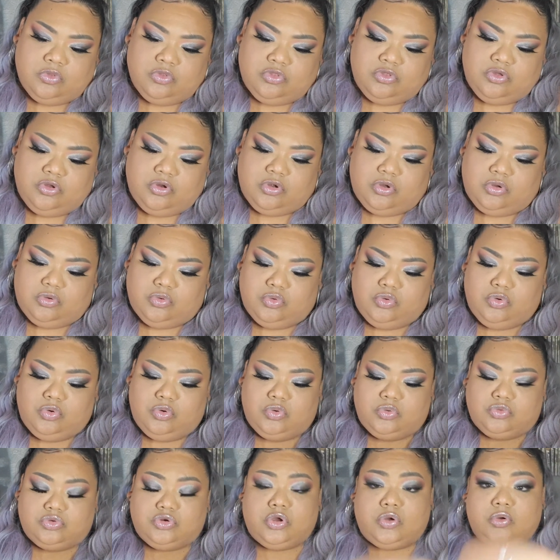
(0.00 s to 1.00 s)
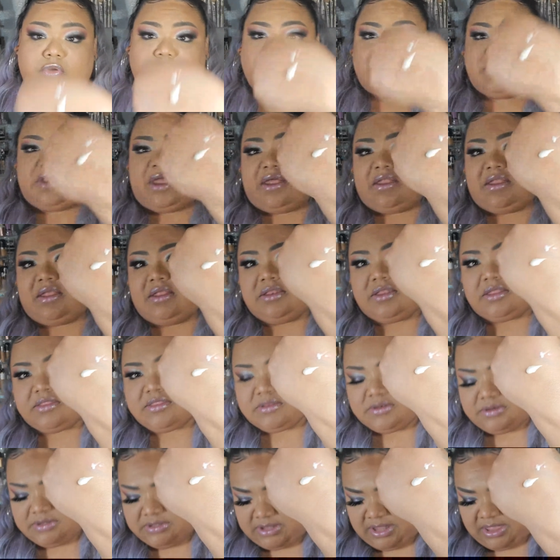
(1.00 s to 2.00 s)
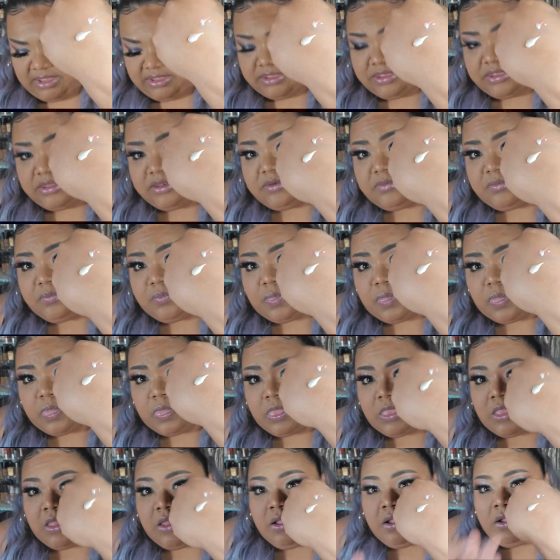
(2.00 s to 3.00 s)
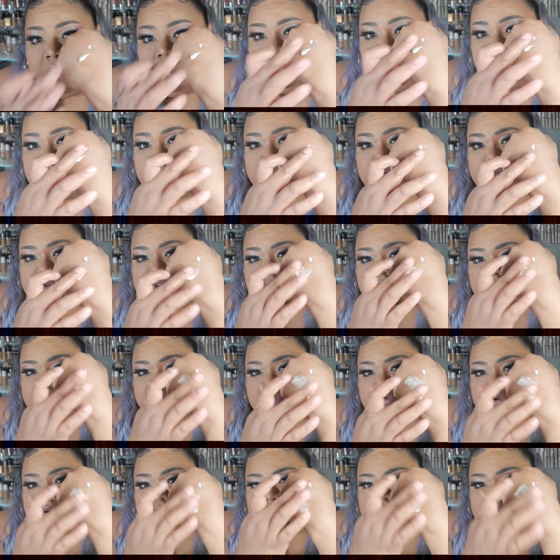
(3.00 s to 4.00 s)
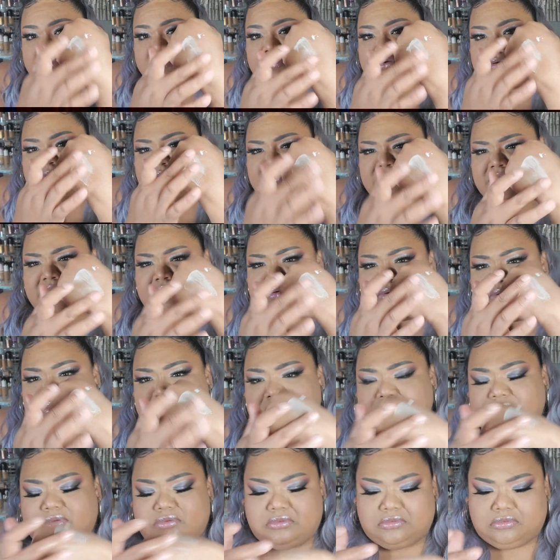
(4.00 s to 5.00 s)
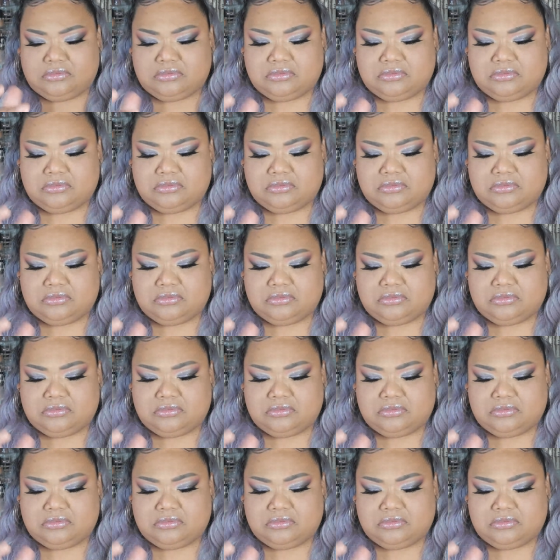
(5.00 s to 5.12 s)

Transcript: There we go. Ooh, no, it's not. It doesn't look like it. But let's see what it. Ooh.